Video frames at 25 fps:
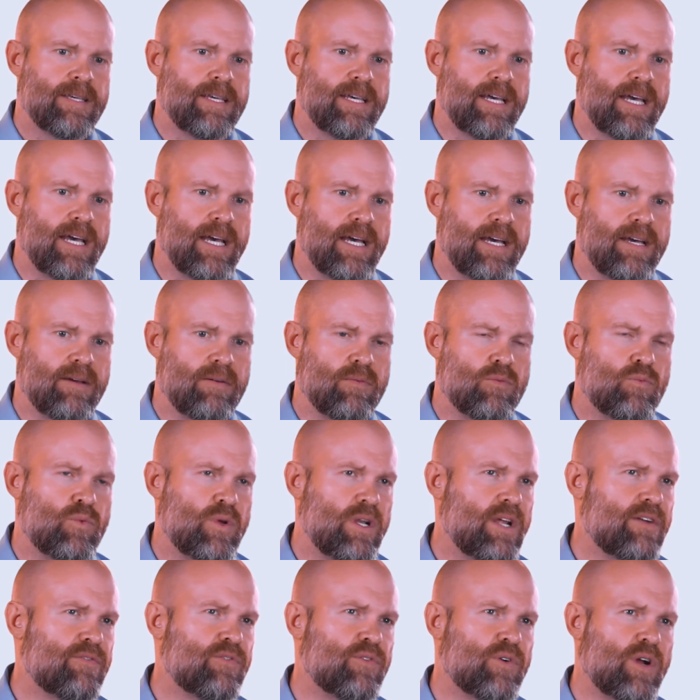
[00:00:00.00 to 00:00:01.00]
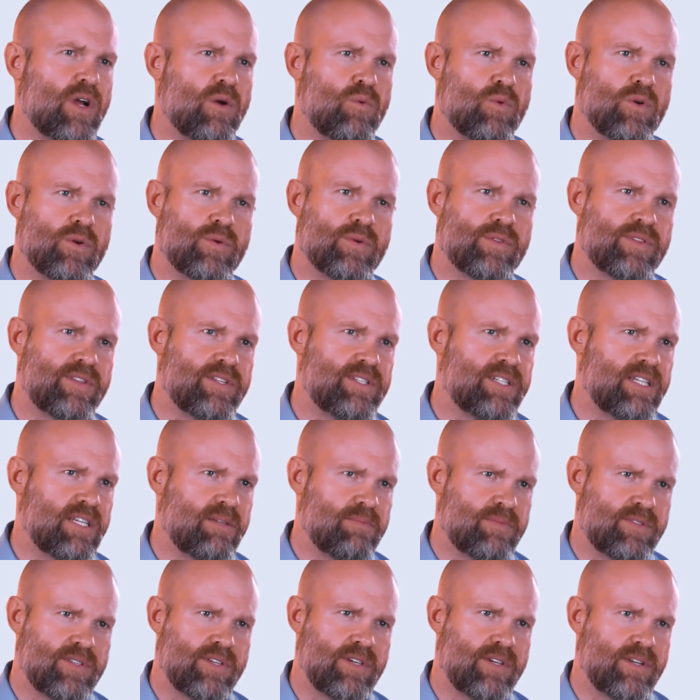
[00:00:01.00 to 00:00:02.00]
Whenever I work with the
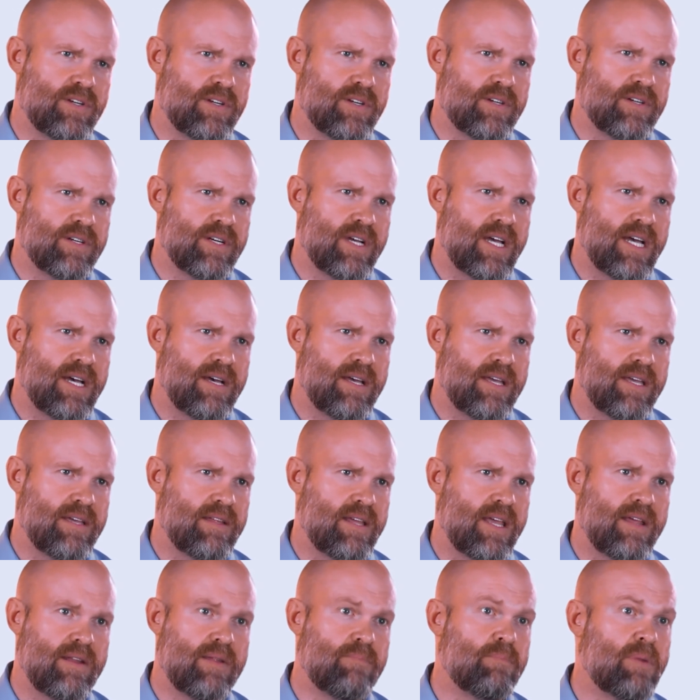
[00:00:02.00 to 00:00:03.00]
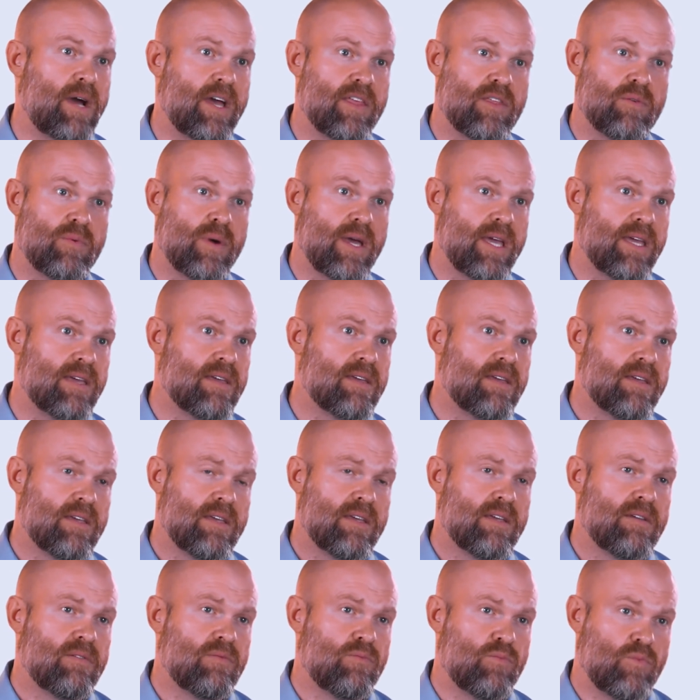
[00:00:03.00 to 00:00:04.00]
teams here, and by the way,
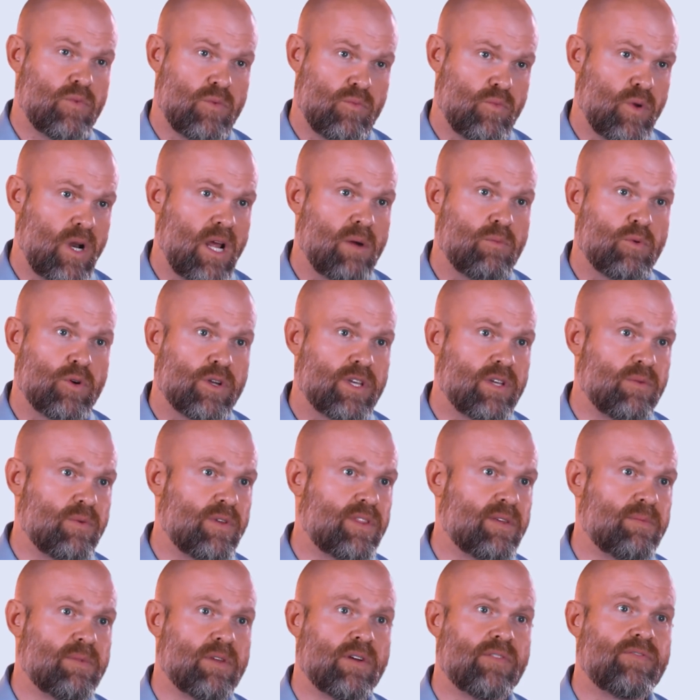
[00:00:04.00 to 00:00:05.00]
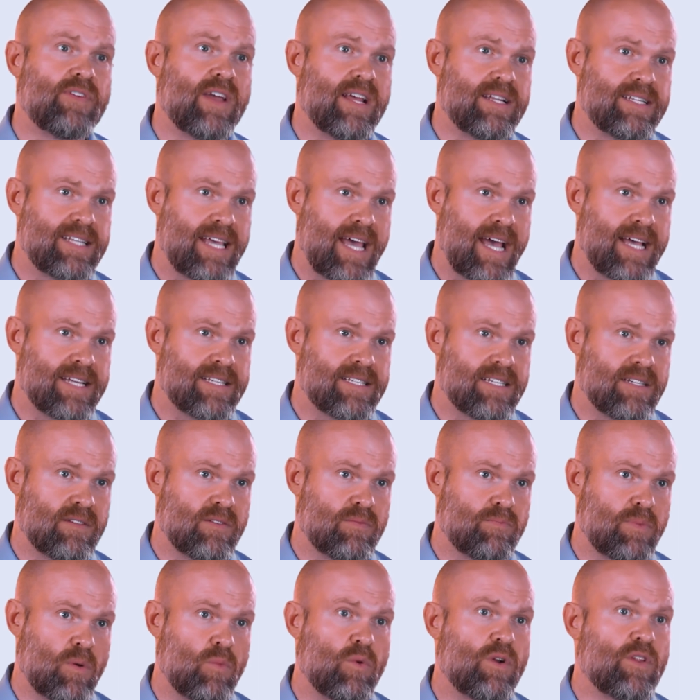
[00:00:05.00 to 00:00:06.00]
when I'm working with them, they're fantastic.
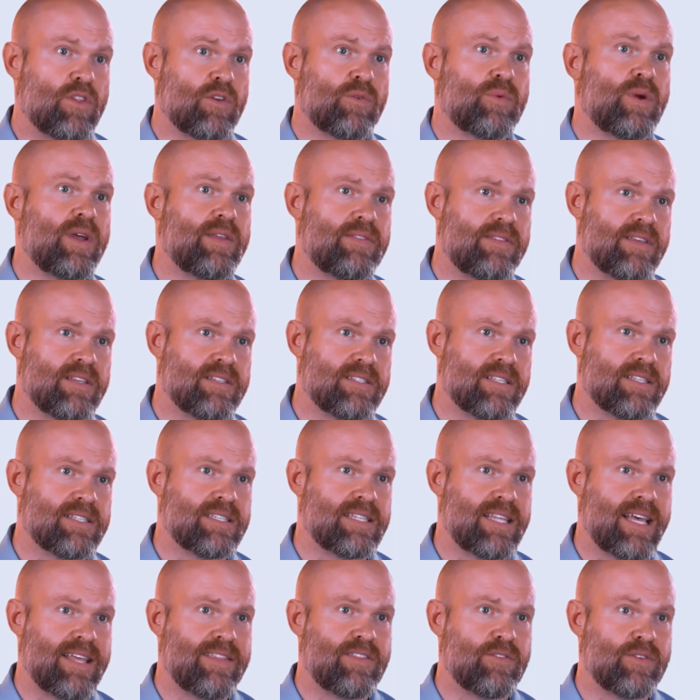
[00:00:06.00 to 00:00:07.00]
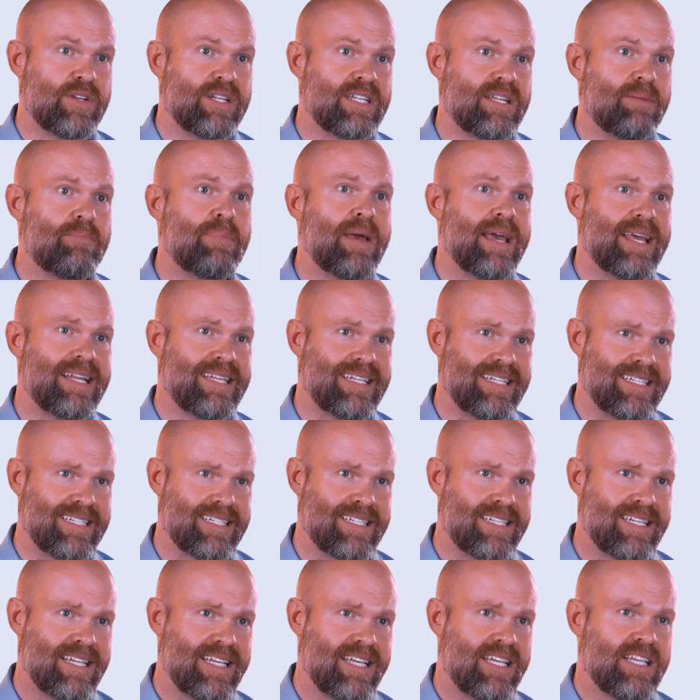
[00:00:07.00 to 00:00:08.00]
But one of the great things is that they're
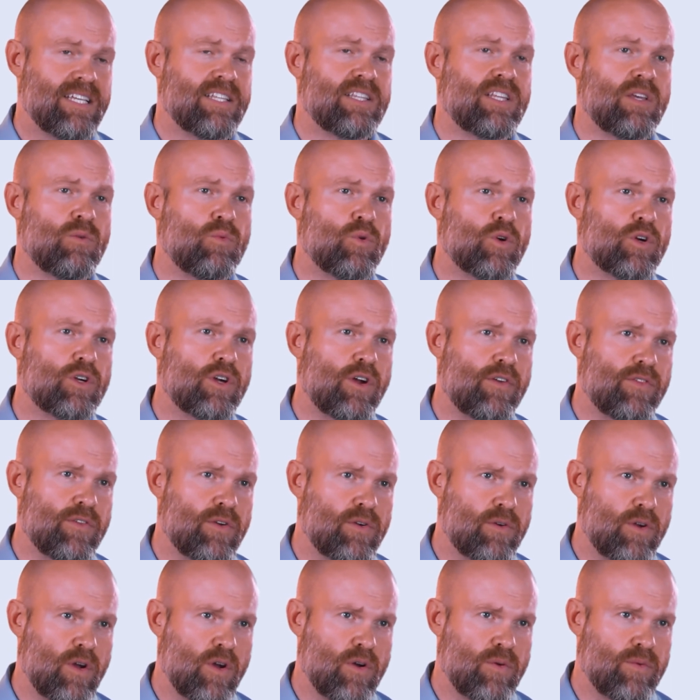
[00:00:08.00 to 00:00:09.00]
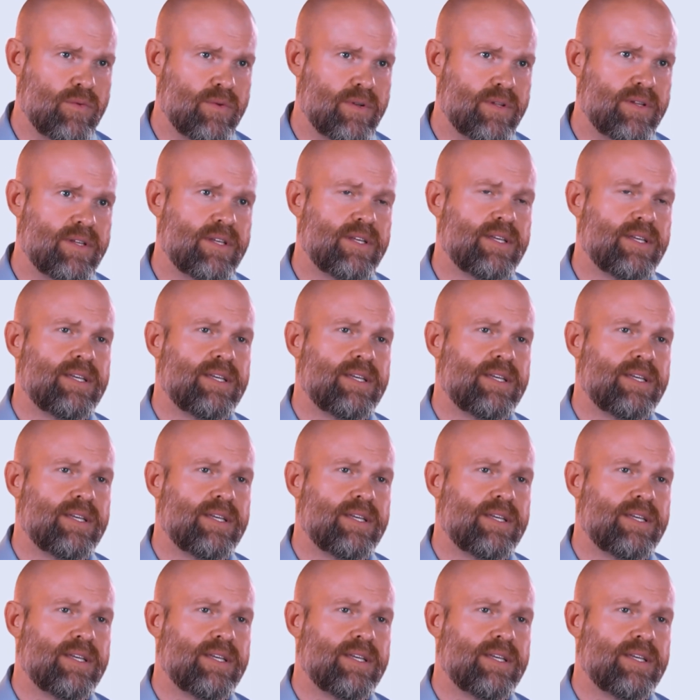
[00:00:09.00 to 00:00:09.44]
independent. They work on their own.